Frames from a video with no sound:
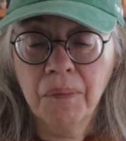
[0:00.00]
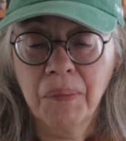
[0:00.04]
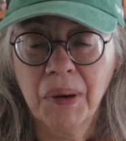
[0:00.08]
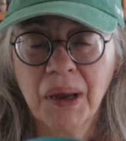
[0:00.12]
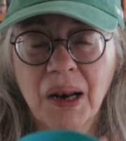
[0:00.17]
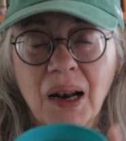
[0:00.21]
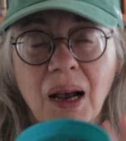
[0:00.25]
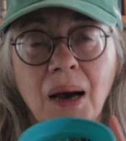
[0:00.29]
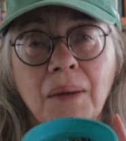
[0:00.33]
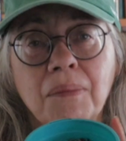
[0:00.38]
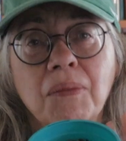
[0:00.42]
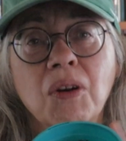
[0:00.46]

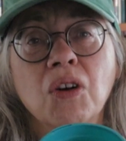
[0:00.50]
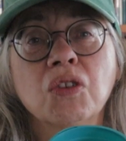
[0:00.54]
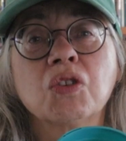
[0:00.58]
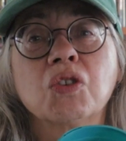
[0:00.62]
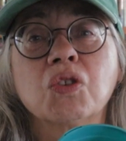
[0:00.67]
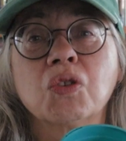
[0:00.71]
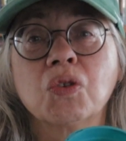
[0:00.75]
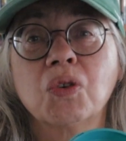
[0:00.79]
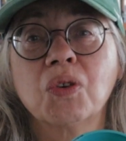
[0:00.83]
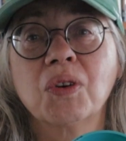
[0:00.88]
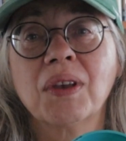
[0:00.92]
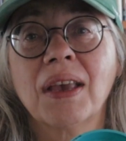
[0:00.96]
But I'm not
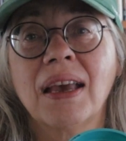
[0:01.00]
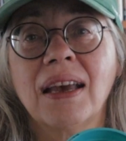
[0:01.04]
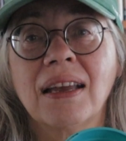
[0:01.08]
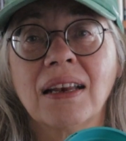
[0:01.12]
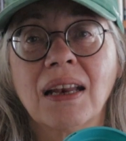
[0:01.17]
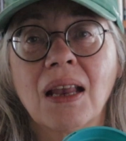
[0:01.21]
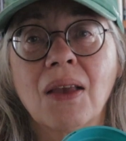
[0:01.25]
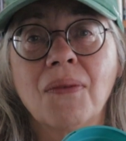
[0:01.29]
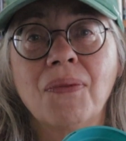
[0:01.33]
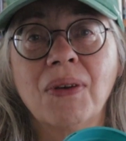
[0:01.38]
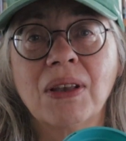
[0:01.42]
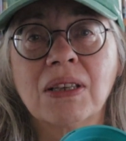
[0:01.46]
sure yet
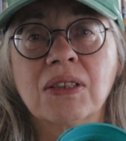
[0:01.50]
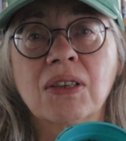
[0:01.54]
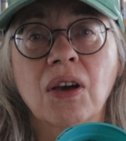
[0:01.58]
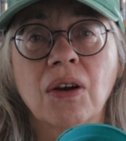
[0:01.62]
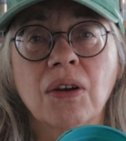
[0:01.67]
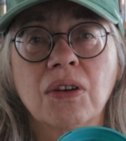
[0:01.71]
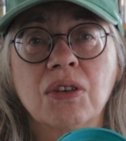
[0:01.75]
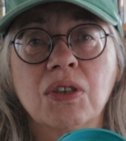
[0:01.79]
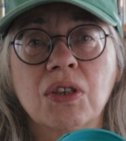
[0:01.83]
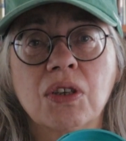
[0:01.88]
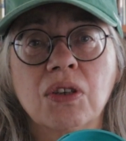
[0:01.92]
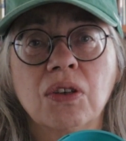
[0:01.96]
if it's
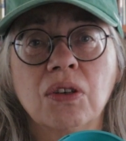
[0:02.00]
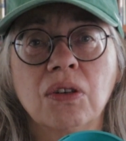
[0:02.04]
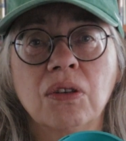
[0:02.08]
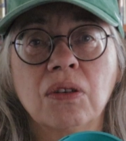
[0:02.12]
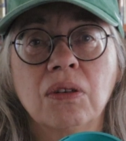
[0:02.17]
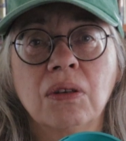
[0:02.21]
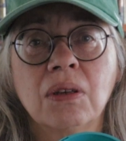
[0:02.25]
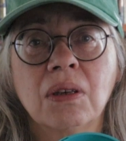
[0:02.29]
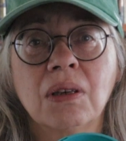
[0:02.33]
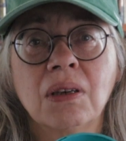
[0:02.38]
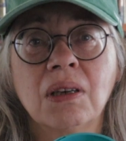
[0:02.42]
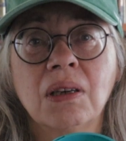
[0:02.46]
going to
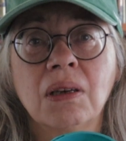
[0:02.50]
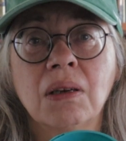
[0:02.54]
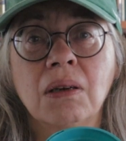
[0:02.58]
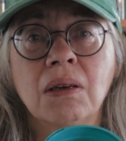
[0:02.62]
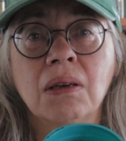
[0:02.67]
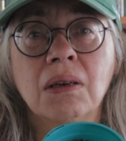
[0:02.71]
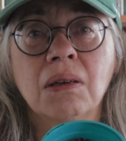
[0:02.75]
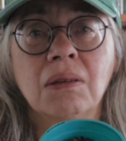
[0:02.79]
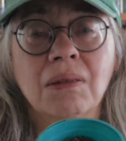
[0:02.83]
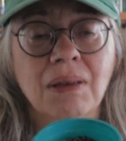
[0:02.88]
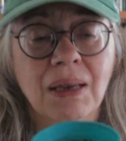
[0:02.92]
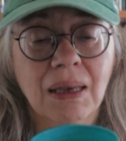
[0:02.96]

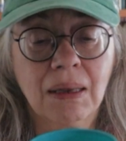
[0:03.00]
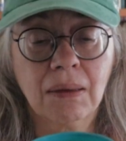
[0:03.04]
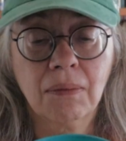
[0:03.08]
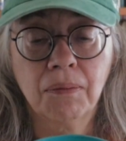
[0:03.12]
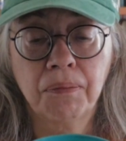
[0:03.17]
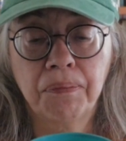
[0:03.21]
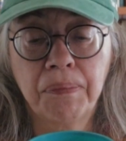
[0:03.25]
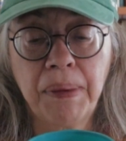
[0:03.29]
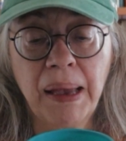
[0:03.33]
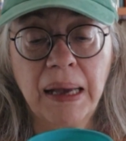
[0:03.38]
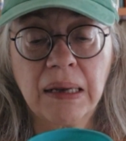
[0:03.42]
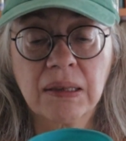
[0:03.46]

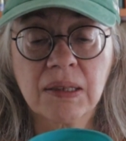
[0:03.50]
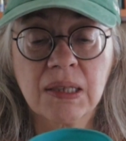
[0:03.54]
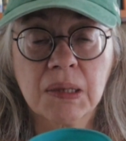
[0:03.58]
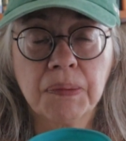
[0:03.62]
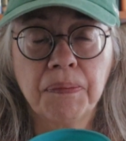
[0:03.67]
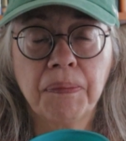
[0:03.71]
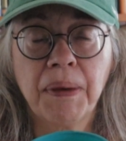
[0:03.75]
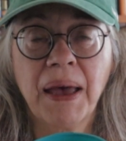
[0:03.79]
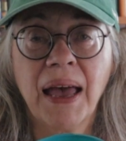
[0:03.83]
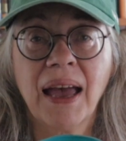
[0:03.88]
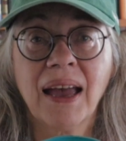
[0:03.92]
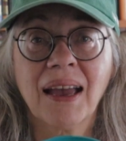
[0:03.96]
bounce
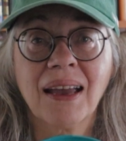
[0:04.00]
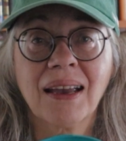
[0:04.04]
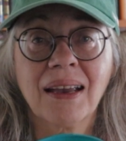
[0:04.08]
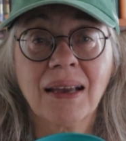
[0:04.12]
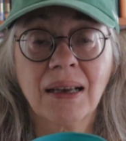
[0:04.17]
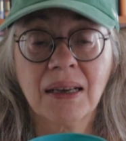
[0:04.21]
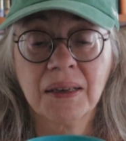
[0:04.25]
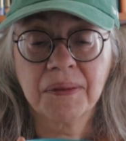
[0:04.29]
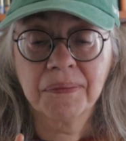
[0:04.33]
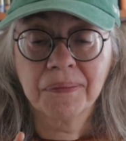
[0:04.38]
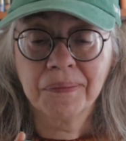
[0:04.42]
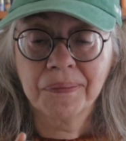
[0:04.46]
back.
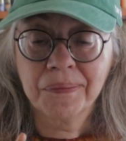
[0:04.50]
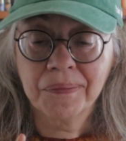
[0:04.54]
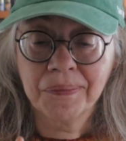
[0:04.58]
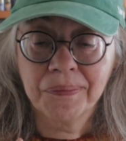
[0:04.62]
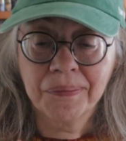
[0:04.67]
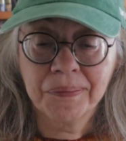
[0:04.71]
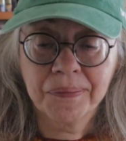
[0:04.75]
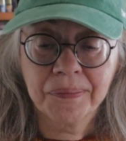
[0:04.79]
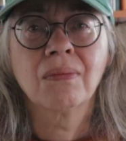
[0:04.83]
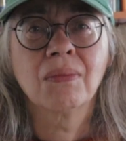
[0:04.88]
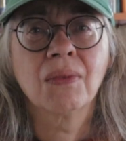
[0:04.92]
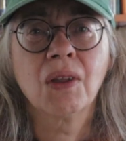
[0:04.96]

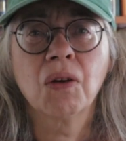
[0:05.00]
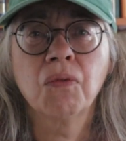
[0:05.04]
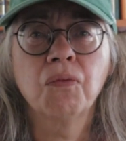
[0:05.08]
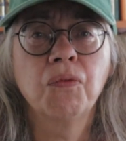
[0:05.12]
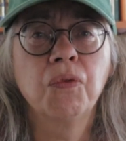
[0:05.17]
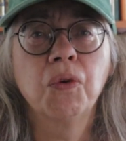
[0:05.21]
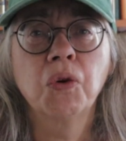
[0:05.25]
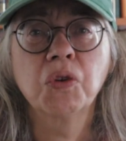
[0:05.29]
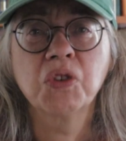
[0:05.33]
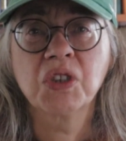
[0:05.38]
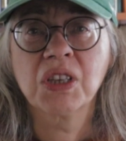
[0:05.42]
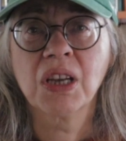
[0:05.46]

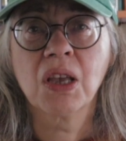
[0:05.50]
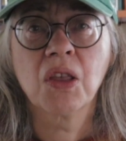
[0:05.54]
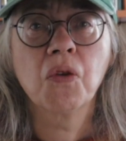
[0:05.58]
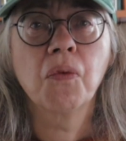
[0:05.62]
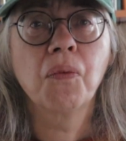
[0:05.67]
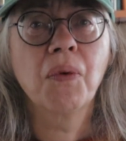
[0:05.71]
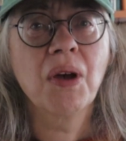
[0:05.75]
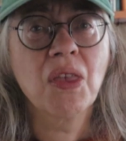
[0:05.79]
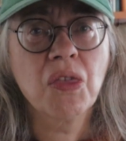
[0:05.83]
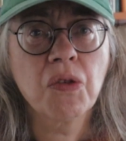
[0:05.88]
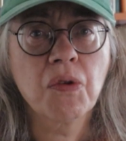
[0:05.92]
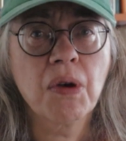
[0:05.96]
Unfortunately, the
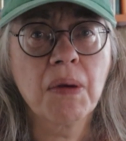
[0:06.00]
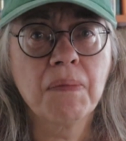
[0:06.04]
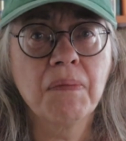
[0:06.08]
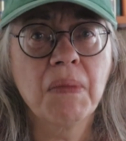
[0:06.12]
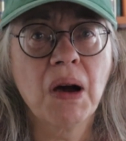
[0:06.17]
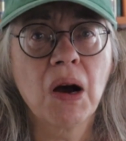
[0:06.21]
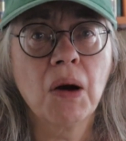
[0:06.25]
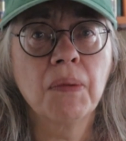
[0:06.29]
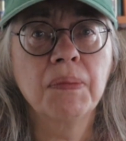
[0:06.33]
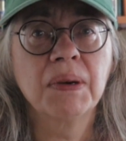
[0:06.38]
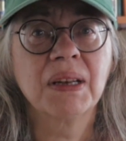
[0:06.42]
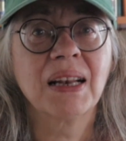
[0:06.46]
weather in
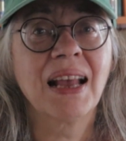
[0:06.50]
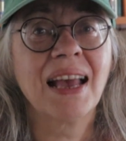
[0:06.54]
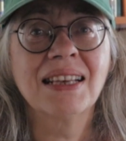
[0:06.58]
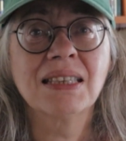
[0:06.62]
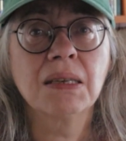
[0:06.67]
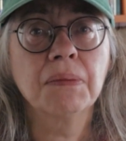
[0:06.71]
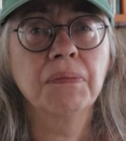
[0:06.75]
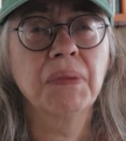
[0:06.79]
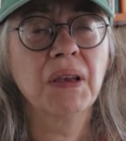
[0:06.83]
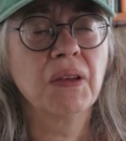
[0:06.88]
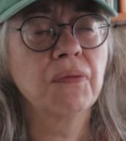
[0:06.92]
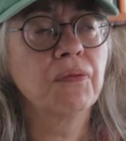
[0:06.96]
Melbourne
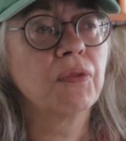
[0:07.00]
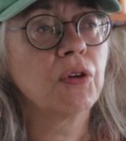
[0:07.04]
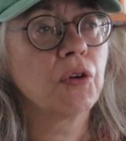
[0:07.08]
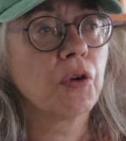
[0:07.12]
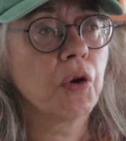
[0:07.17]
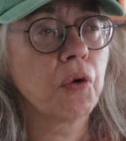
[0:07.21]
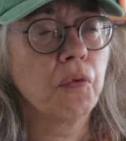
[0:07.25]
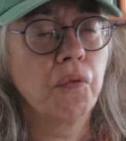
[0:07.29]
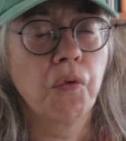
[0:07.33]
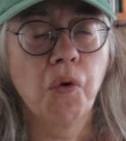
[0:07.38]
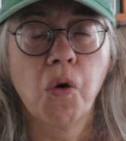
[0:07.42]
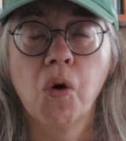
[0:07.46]
hasn't been
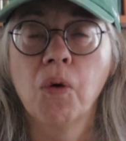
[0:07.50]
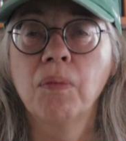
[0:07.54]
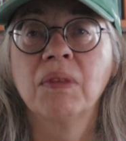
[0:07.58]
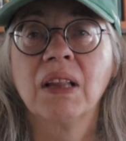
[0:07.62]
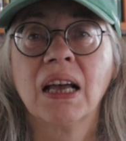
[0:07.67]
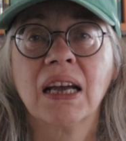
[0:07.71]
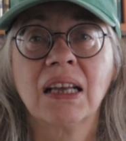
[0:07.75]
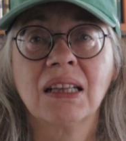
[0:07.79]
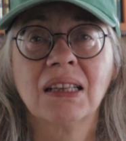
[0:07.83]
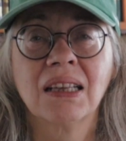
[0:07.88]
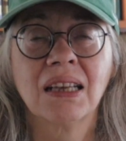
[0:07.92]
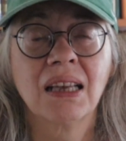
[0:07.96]
very warm
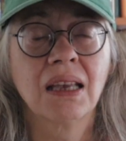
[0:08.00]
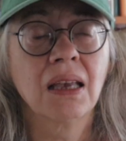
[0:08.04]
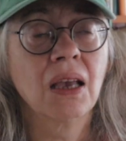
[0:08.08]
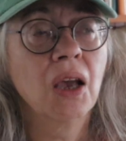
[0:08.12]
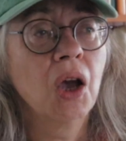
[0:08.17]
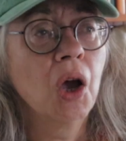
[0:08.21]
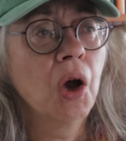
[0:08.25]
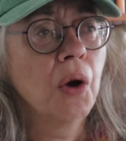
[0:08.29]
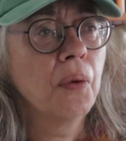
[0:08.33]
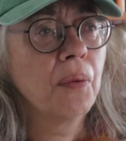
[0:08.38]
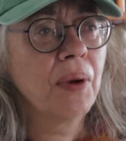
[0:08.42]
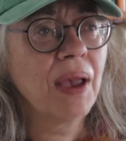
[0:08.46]
lately.
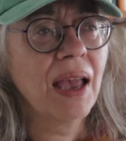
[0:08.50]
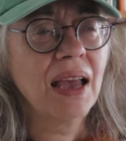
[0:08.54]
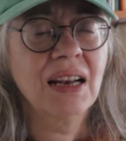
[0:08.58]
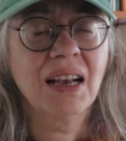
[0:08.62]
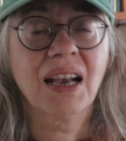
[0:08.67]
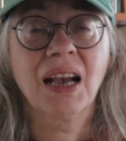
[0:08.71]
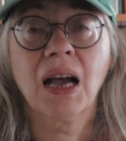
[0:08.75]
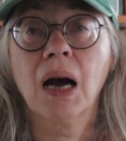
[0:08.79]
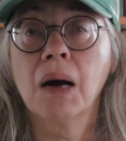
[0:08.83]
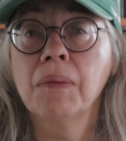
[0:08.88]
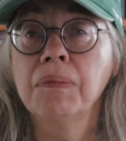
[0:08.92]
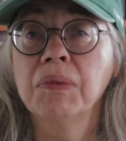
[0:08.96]
We had a
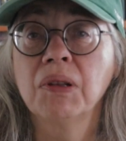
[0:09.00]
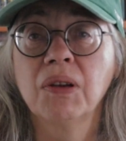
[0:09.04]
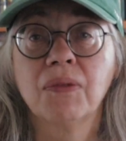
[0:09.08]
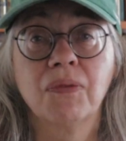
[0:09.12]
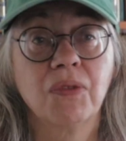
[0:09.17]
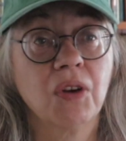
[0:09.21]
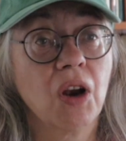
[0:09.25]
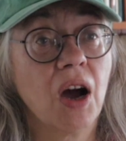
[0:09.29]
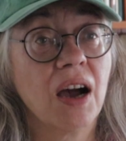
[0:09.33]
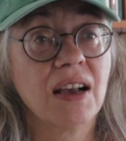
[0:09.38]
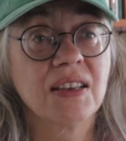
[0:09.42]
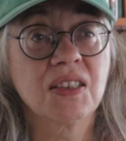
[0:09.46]
couple
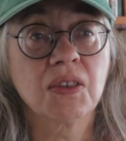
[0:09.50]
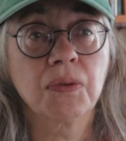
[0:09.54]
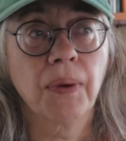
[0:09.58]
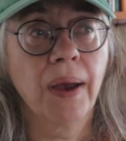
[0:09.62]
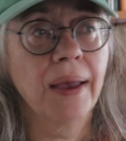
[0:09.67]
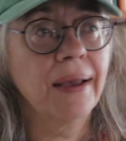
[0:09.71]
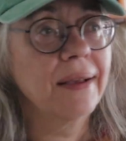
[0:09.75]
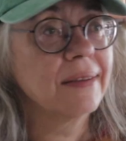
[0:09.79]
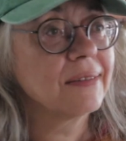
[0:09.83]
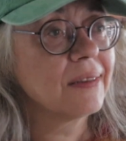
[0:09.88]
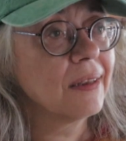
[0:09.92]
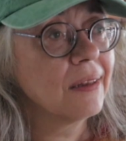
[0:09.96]
of nice
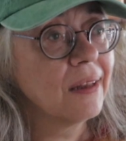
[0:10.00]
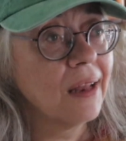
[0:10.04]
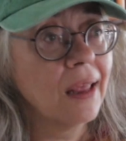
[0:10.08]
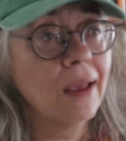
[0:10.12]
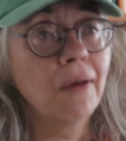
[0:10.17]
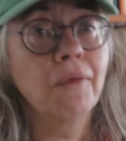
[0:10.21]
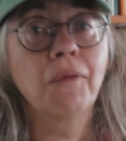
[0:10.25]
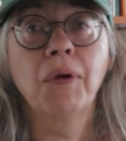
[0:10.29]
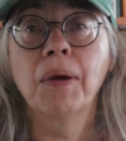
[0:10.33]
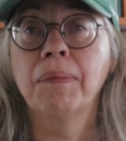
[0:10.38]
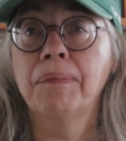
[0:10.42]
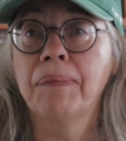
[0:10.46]
weeks, and
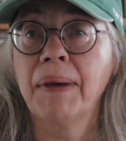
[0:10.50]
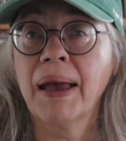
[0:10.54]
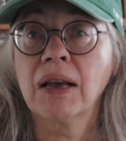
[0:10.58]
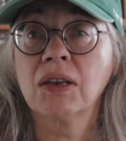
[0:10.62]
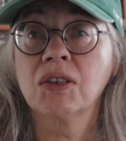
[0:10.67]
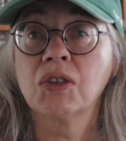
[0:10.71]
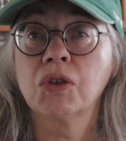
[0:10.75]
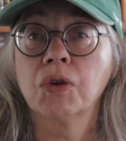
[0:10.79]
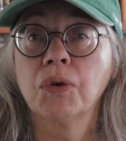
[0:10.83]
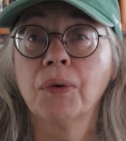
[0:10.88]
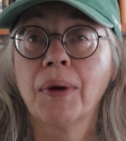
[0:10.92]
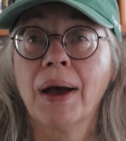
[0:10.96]
then we're
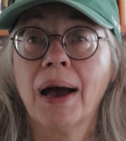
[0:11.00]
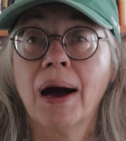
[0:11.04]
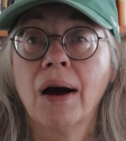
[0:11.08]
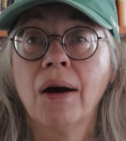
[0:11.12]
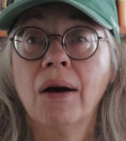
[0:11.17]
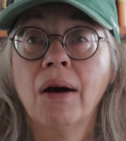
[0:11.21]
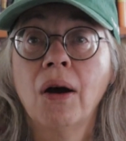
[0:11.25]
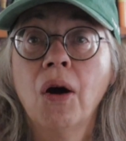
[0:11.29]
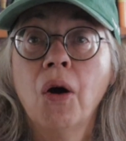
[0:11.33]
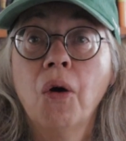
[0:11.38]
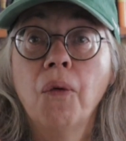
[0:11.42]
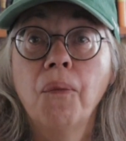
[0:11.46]
back to our
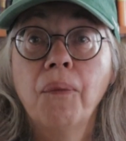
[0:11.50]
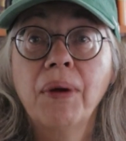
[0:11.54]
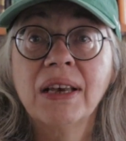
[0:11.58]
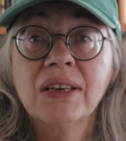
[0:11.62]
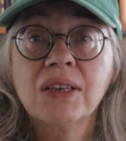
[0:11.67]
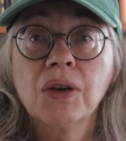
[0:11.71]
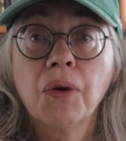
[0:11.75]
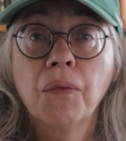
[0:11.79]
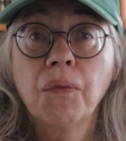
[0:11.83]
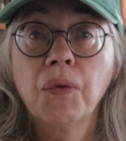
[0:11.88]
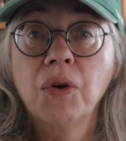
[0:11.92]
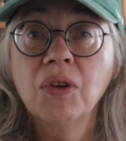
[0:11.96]

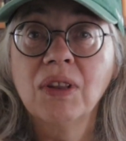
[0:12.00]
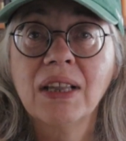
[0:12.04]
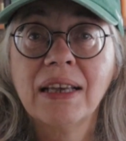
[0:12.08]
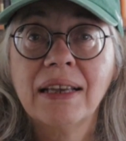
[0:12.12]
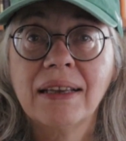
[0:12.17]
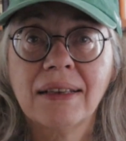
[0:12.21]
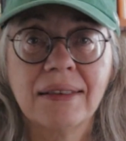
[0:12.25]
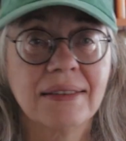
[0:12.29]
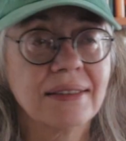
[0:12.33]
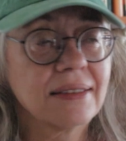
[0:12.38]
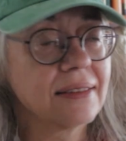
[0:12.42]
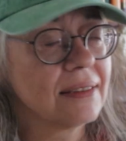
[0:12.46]
winter
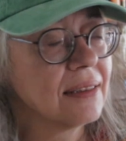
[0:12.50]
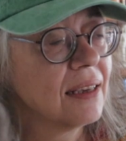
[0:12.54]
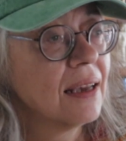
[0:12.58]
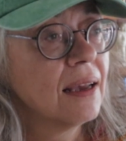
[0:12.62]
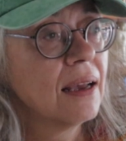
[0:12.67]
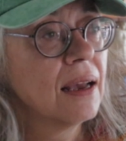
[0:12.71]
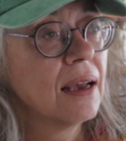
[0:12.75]
woolies.